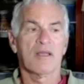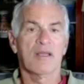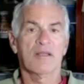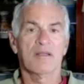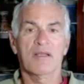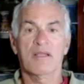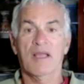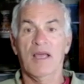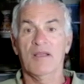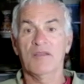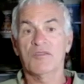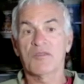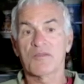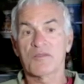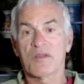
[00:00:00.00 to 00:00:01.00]
In the
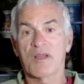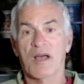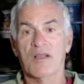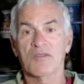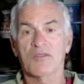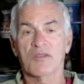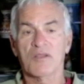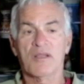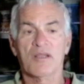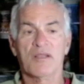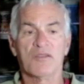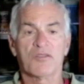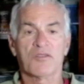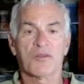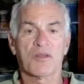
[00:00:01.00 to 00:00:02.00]
case of Gaza,
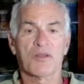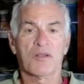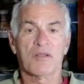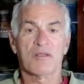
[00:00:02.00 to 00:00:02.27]
Israel